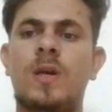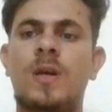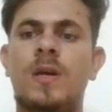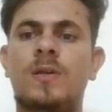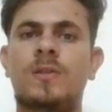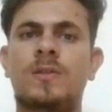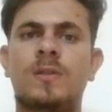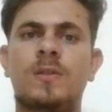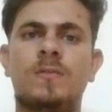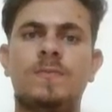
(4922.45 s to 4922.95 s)

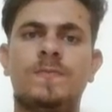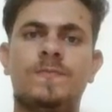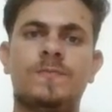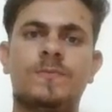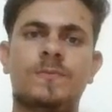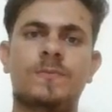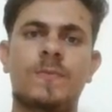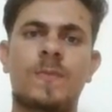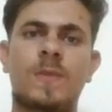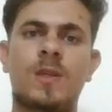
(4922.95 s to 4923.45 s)
castle
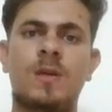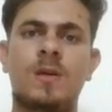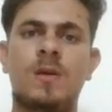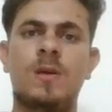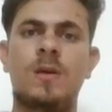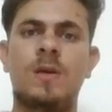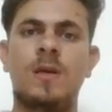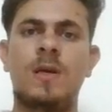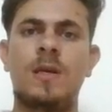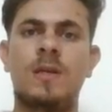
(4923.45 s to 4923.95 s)

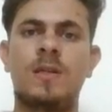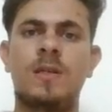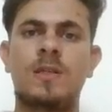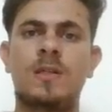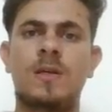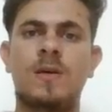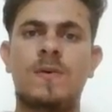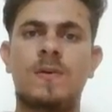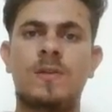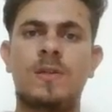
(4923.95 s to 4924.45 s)
and
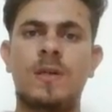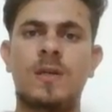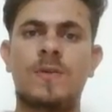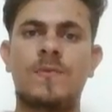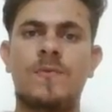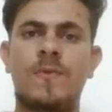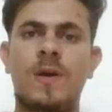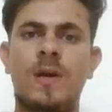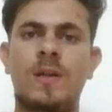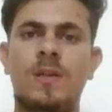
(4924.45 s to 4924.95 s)
discovered
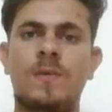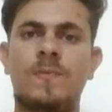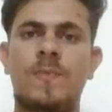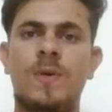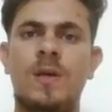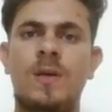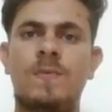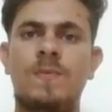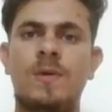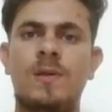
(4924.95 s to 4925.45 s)
that while the
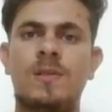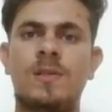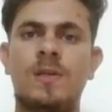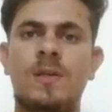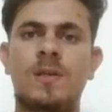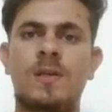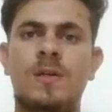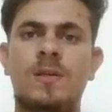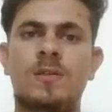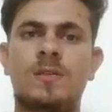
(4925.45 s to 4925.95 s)
baby's
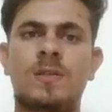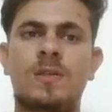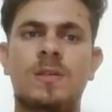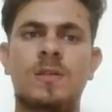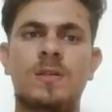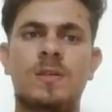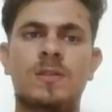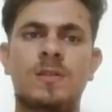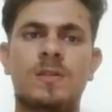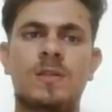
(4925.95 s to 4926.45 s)
hair
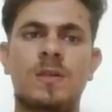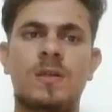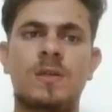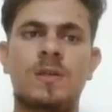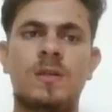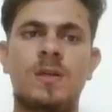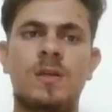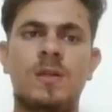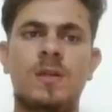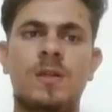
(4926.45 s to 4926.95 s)
shares the
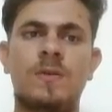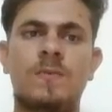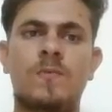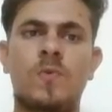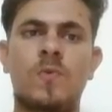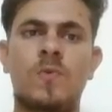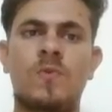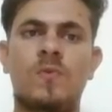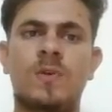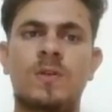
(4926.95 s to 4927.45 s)
healing
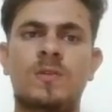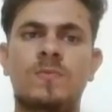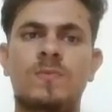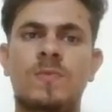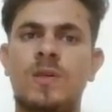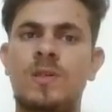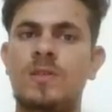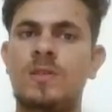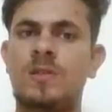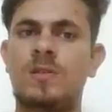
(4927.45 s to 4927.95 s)
flower's
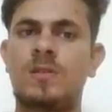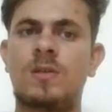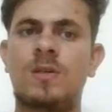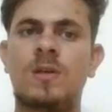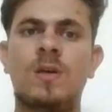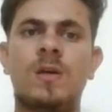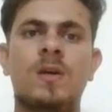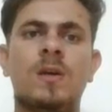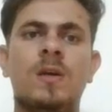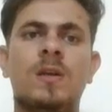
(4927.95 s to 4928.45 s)
magic,
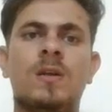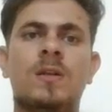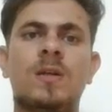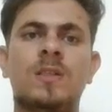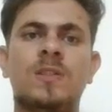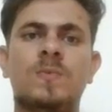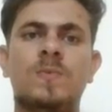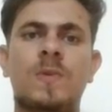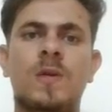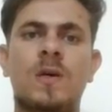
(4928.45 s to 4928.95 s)
it
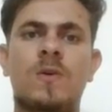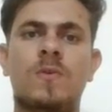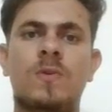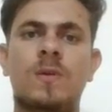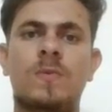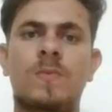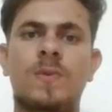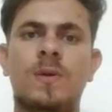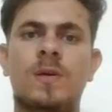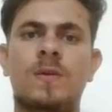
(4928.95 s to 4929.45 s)
turns brown
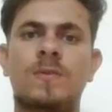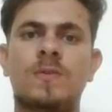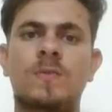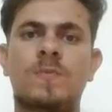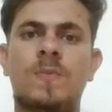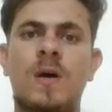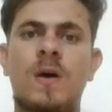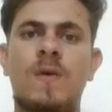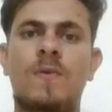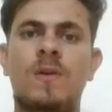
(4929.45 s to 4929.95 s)
and becomes
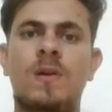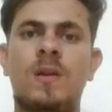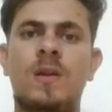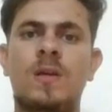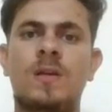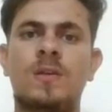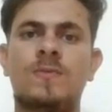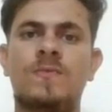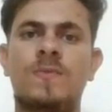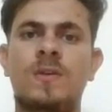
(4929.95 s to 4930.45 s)

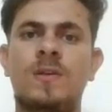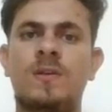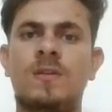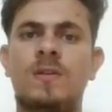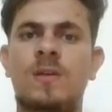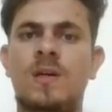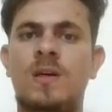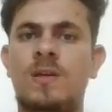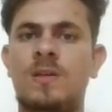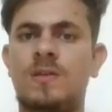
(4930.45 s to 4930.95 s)
powerless
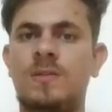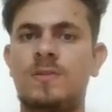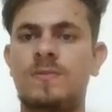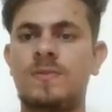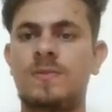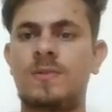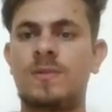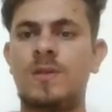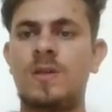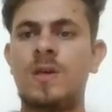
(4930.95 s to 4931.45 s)
when cut.
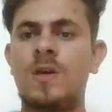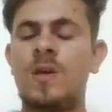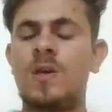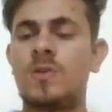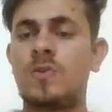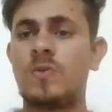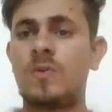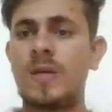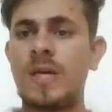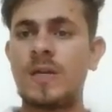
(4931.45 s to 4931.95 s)

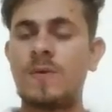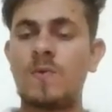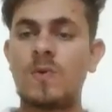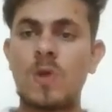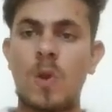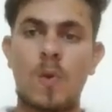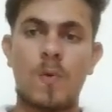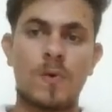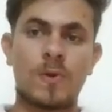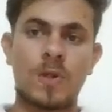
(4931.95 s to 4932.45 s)
So that
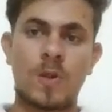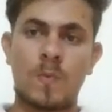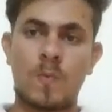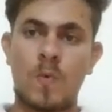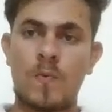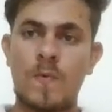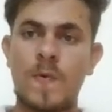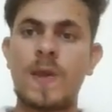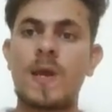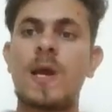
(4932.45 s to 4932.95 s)
was all about
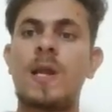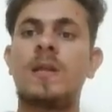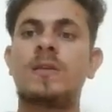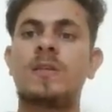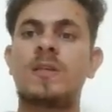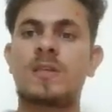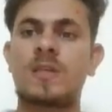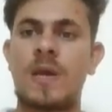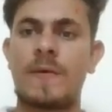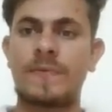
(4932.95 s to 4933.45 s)
that movie. Kindly
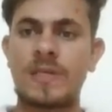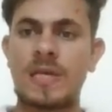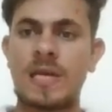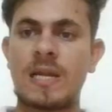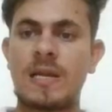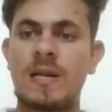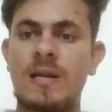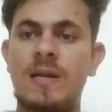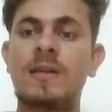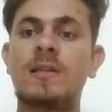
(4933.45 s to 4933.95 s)
subscribe to the
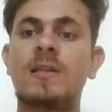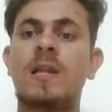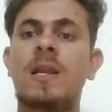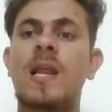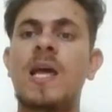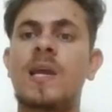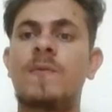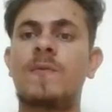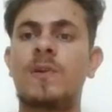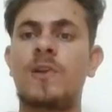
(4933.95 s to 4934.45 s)
channel, hit the
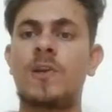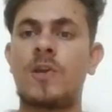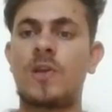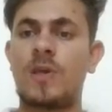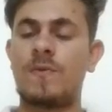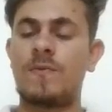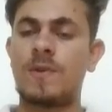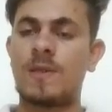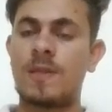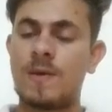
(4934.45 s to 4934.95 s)
like
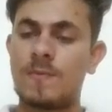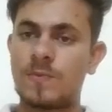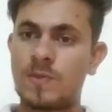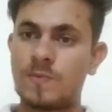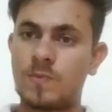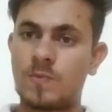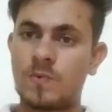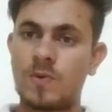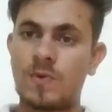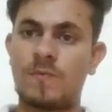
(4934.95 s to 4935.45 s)
button, give a
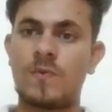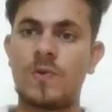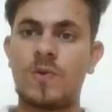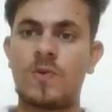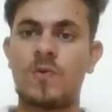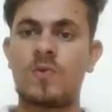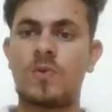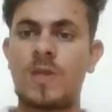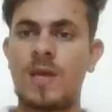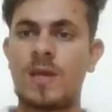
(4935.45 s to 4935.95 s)
thumbs up to the
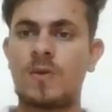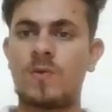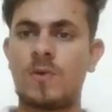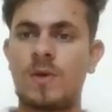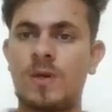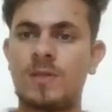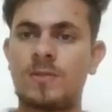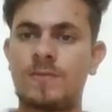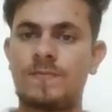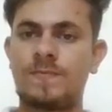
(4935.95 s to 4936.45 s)
video. Thank
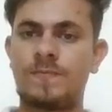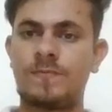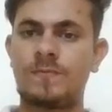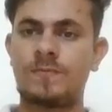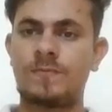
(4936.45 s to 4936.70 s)
you guys.